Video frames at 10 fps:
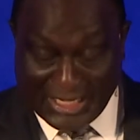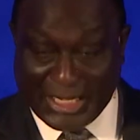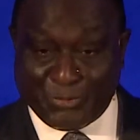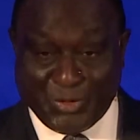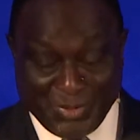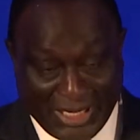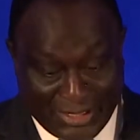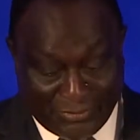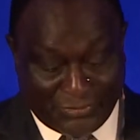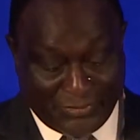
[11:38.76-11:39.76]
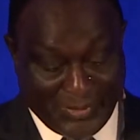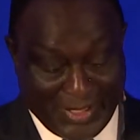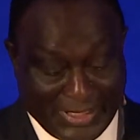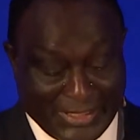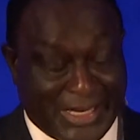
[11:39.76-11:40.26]
We believe
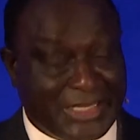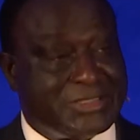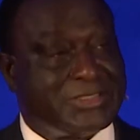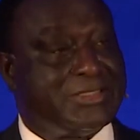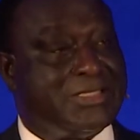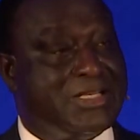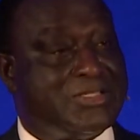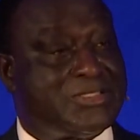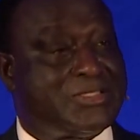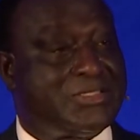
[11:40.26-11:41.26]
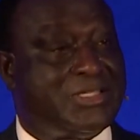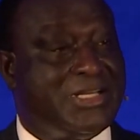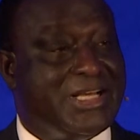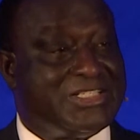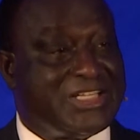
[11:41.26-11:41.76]
that there's
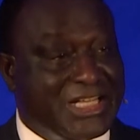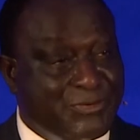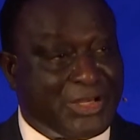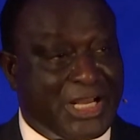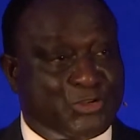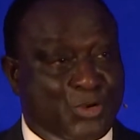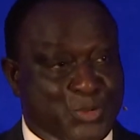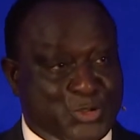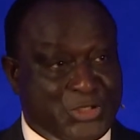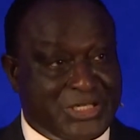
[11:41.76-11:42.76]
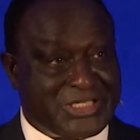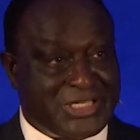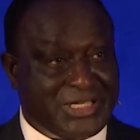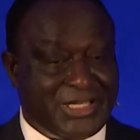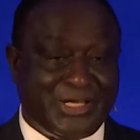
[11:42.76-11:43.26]
a significant
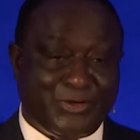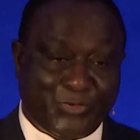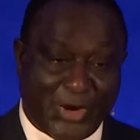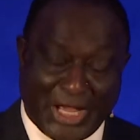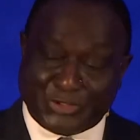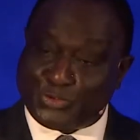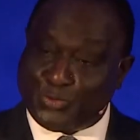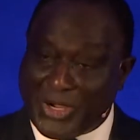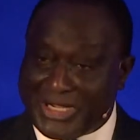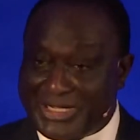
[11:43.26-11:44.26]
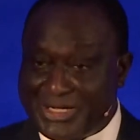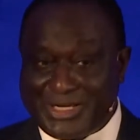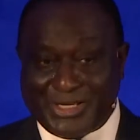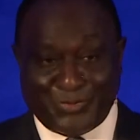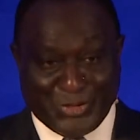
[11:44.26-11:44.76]
opportunity for us to work
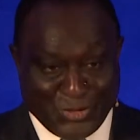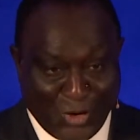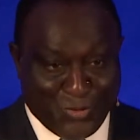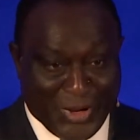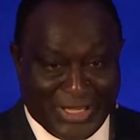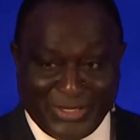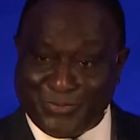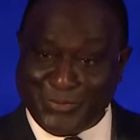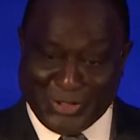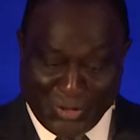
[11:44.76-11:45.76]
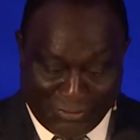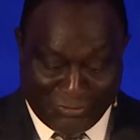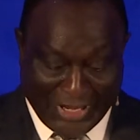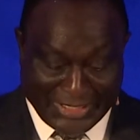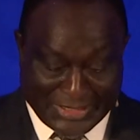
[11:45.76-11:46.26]
with Norway, with
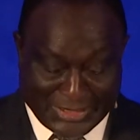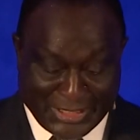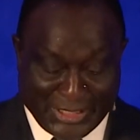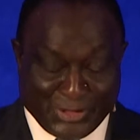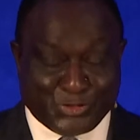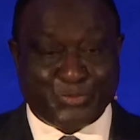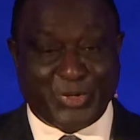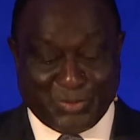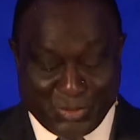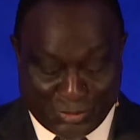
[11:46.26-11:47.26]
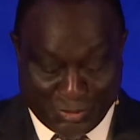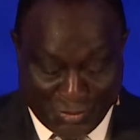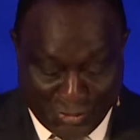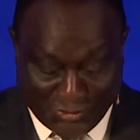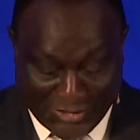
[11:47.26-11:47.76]
Norfund, to be able to
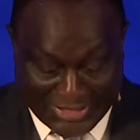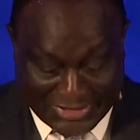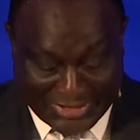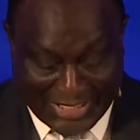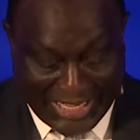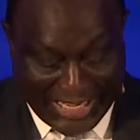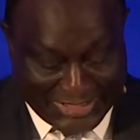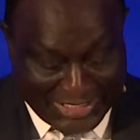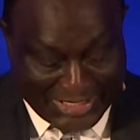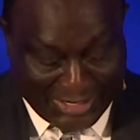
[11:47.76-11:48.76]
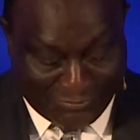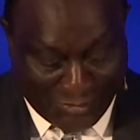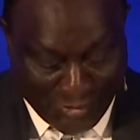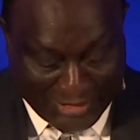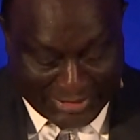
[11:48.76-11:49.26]
move this agenda
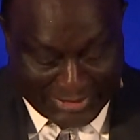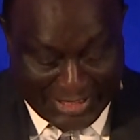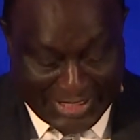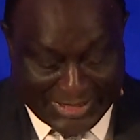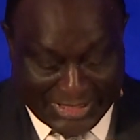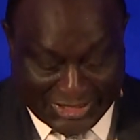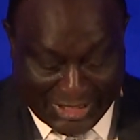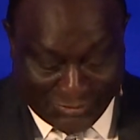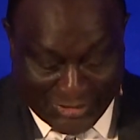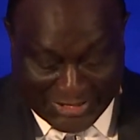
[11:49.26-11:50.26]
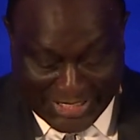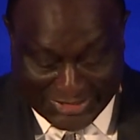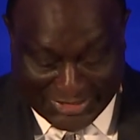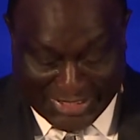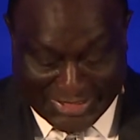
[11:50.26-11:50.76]
forward. Distinguished
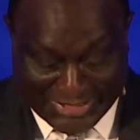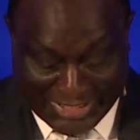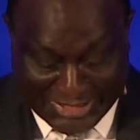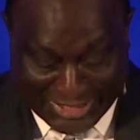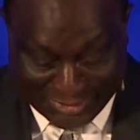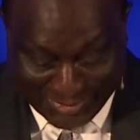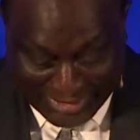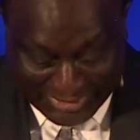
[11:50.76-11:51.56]
guests, ladies and gentlemen,